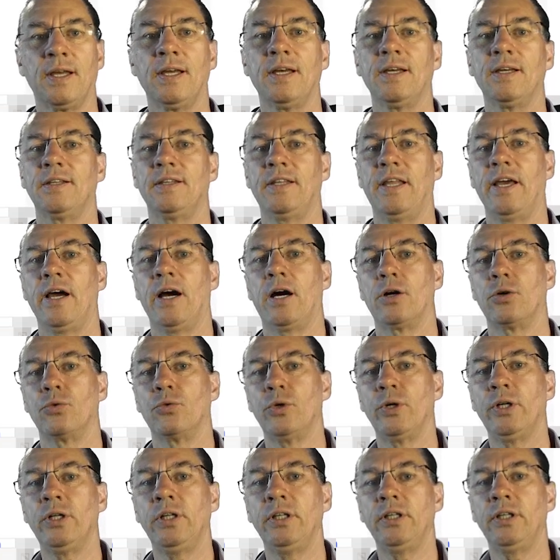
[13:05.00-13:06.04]
they are
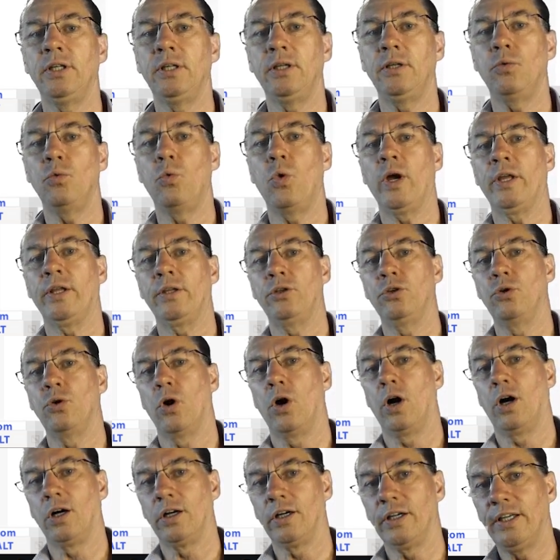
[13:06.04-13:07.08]
really when you
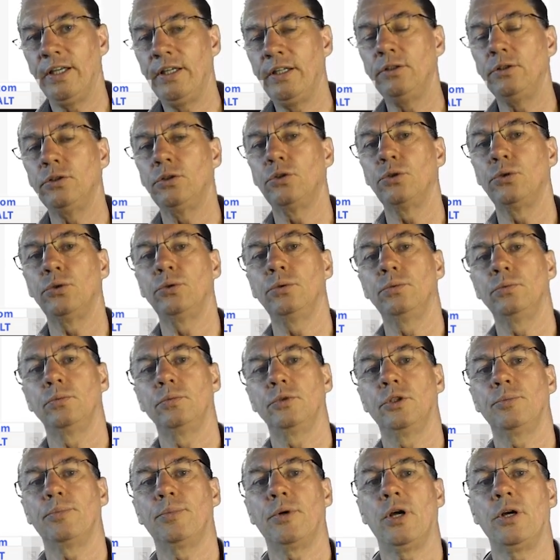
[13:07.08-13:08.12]
are into the
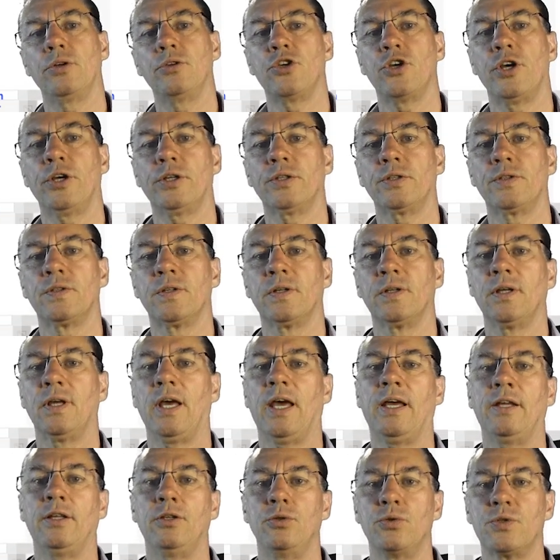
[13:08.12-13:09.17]
project
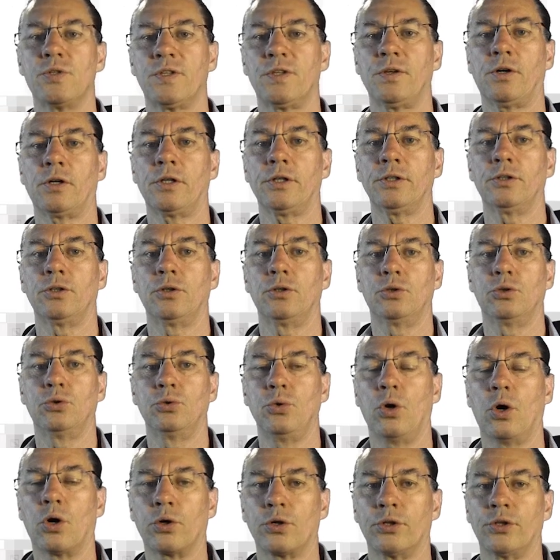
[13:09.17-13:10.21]
and you start to
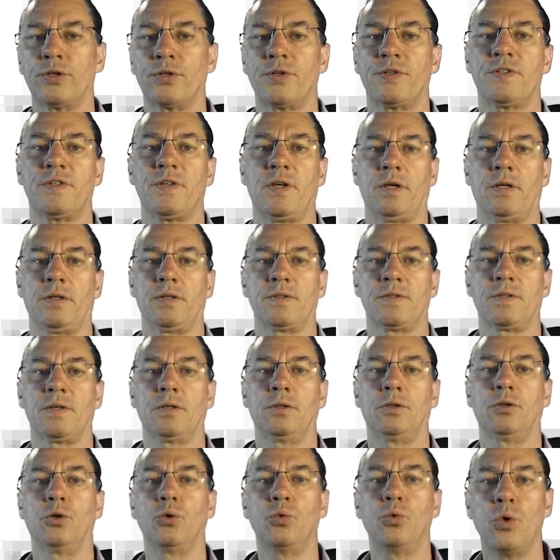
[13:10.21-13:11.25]
order things,
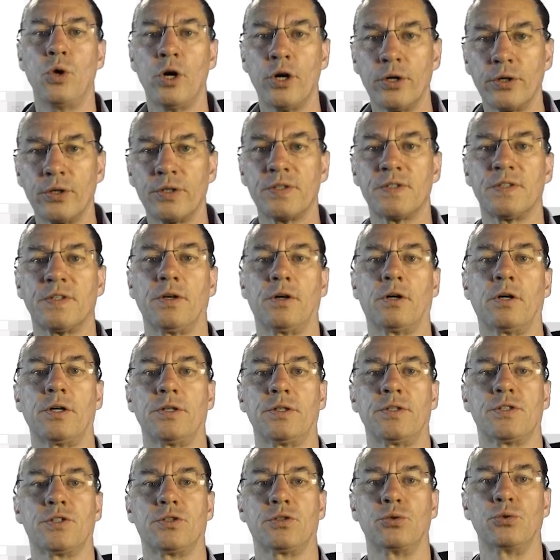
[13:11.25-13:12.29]
the work
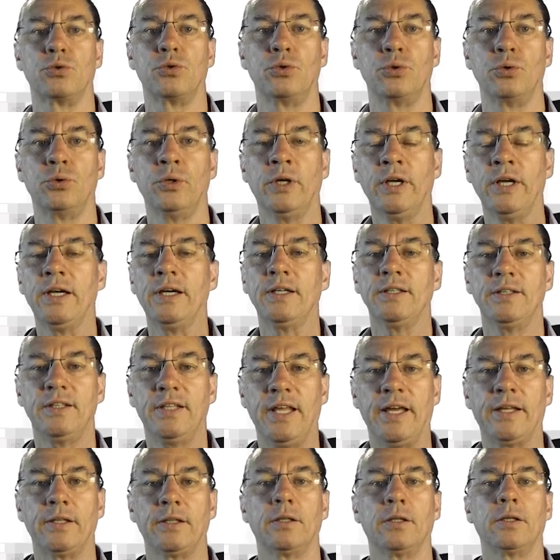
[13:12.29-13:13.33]
starts to do,
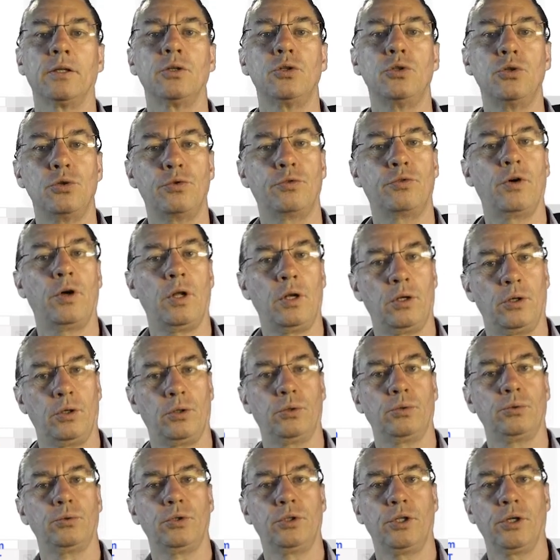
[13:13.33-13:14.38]
then you follow
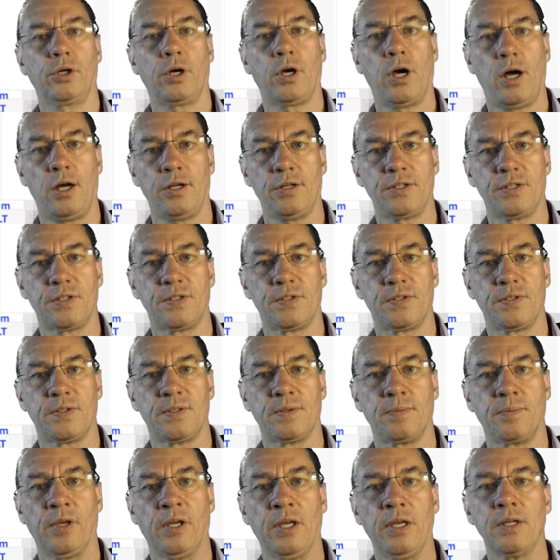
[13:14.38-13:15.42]
the costs.
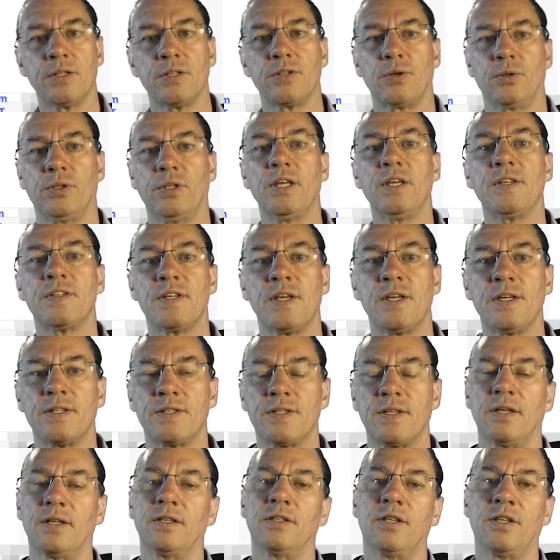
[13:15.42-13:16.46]
So this is
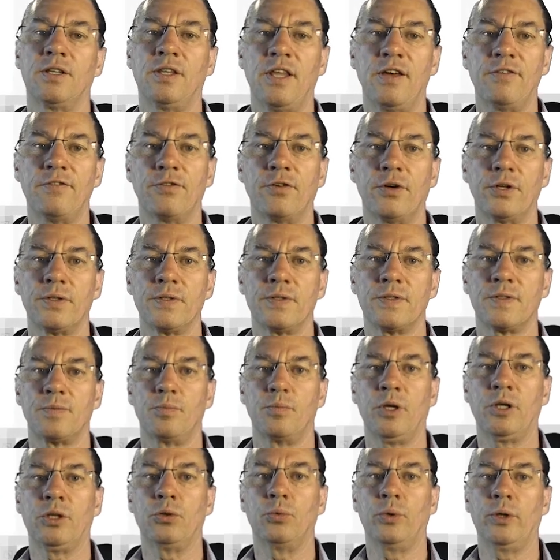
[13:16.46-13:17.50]
the difference
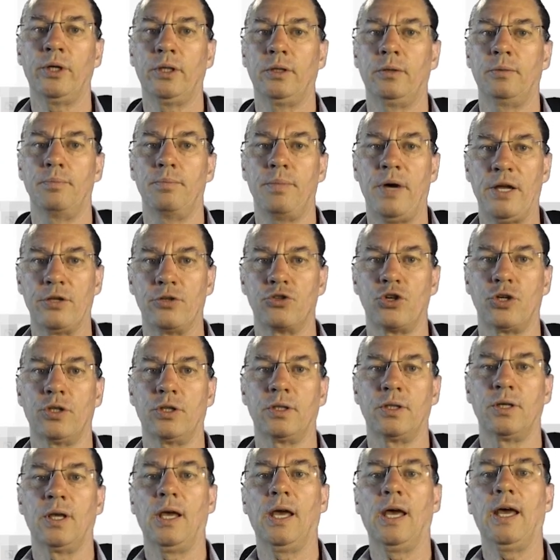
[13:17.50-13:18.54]
between budget
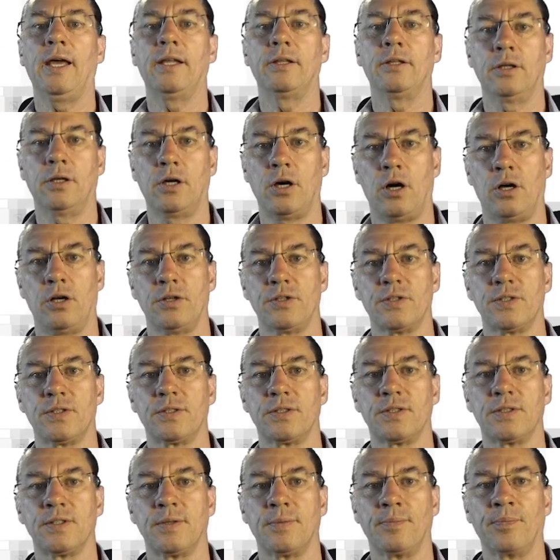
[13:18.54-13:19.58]
and
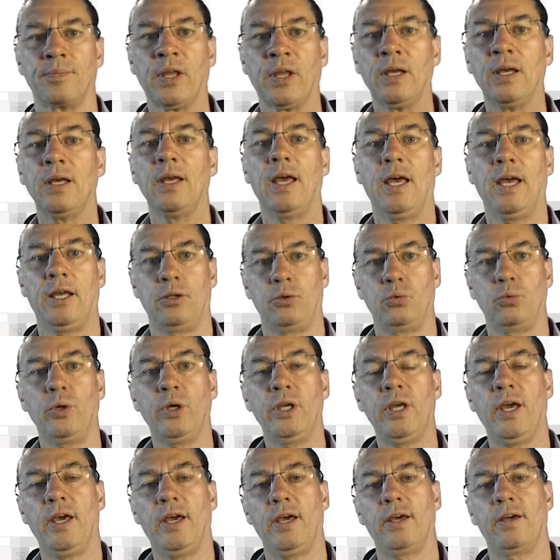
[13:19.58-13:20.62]
costs. And we
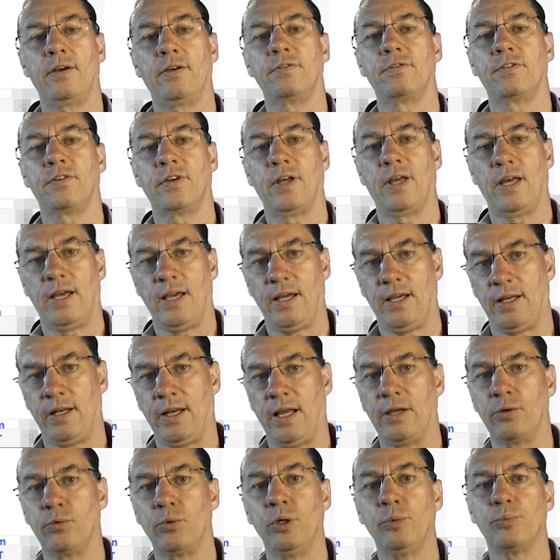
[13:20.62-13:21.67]
have, and I
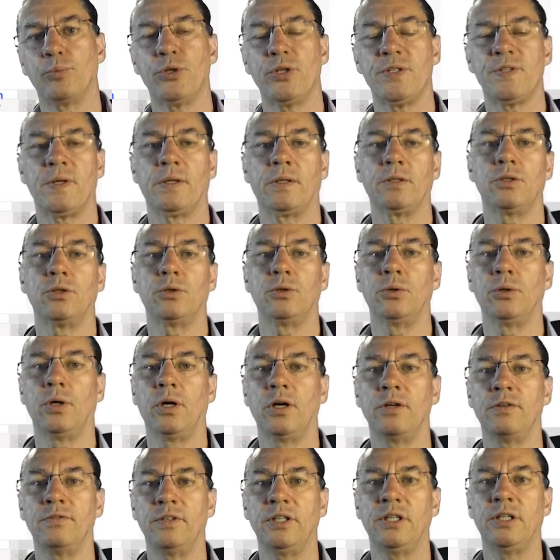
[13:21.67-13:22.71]
will present you a
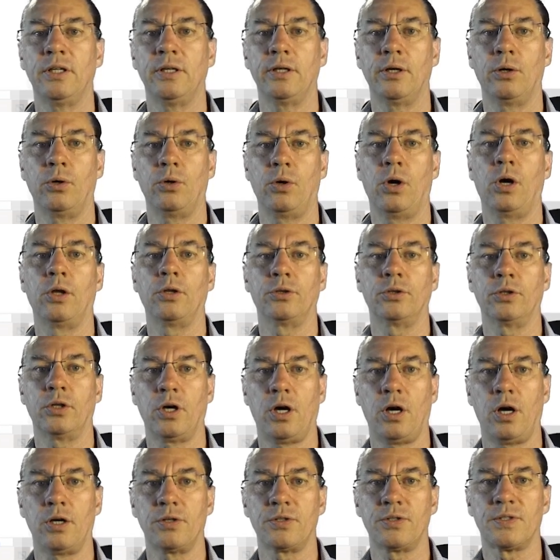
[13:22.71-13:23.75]
video on
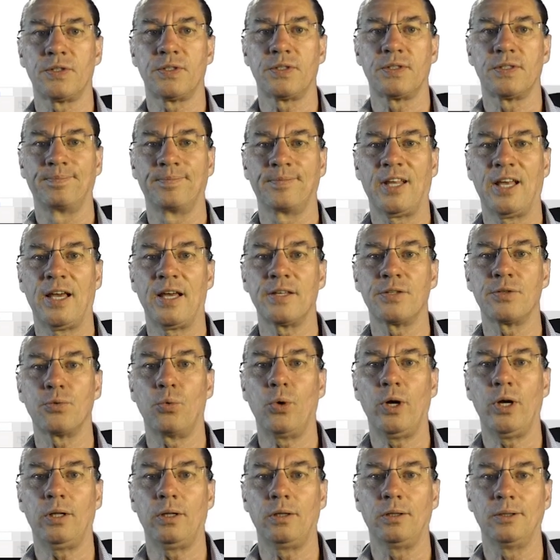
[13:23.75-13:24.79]
costs as
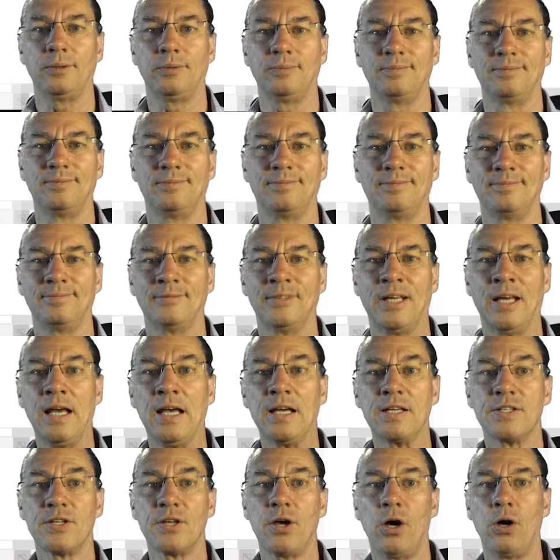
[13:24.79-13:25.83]
well.
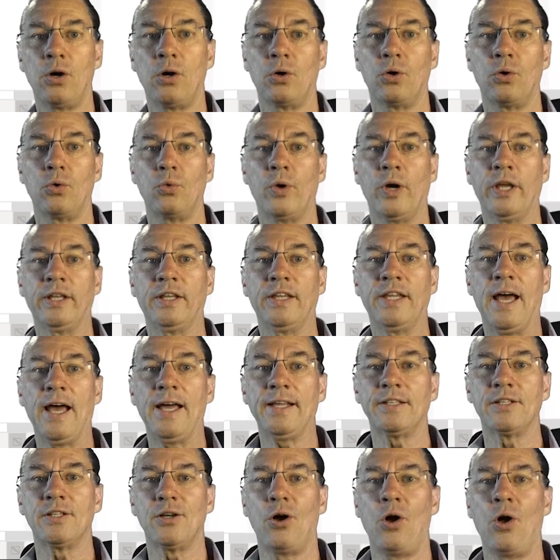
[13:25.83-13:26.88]
So with
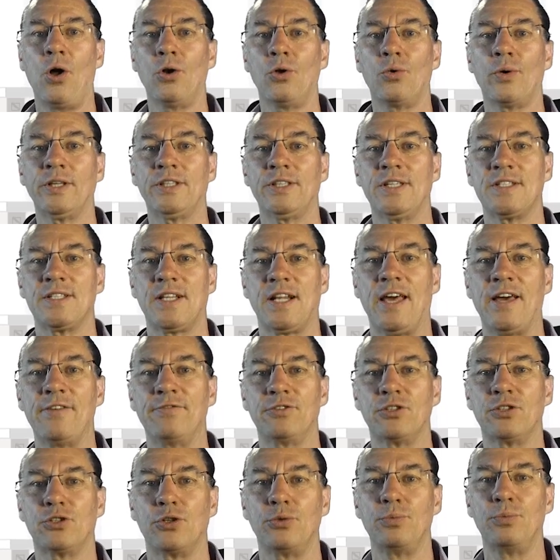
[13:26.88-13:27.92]
that, all what is left
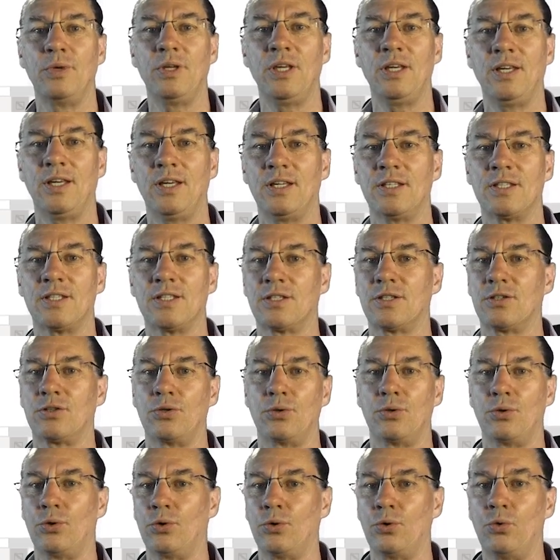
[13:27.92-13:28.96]
to me is
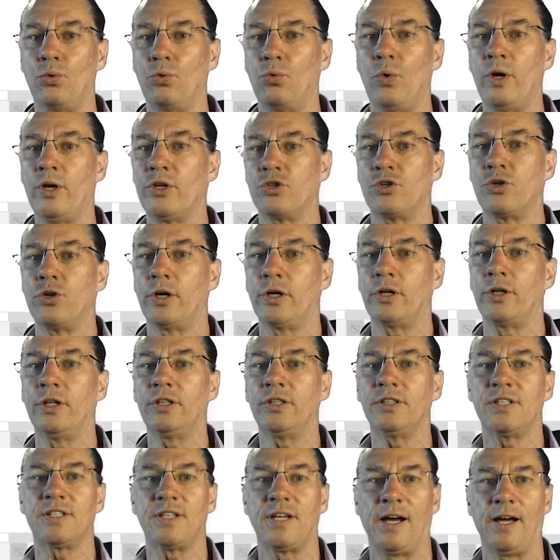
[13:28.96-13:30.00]
to wish you a good
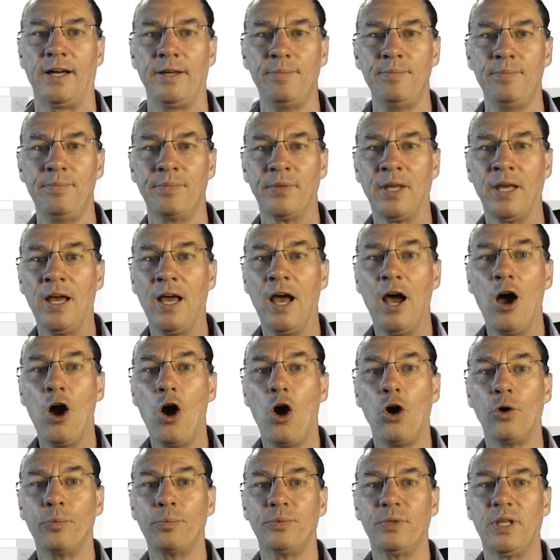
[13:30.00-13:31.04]
time
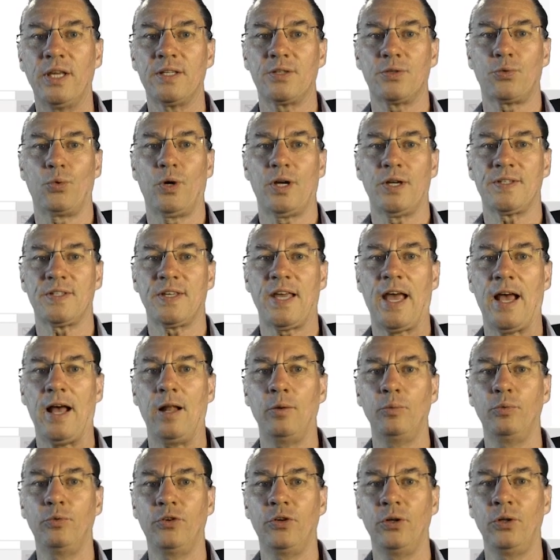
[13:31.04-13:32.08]
Hope this was
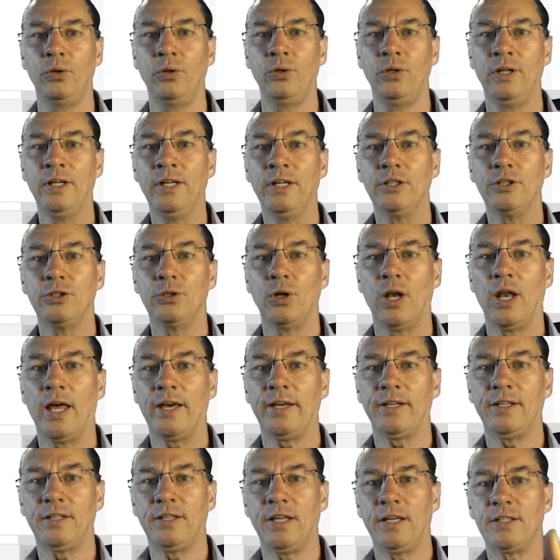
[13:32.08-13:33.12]
helpful. You
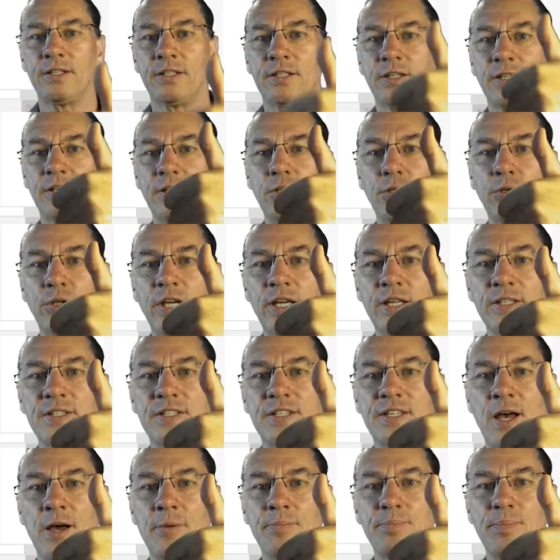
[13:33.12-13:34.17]
liked it. You can
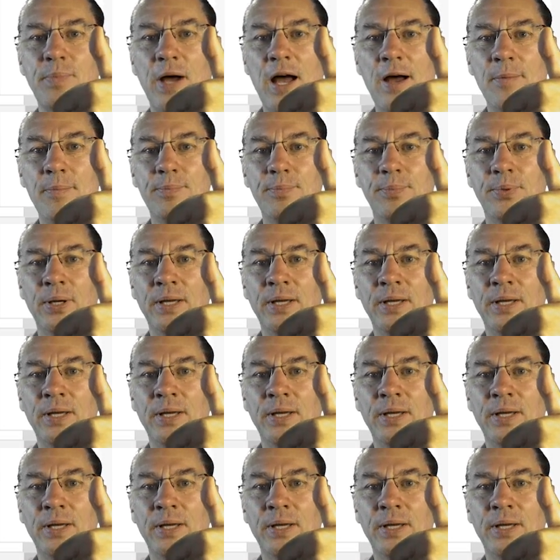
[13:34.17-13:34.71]
sum up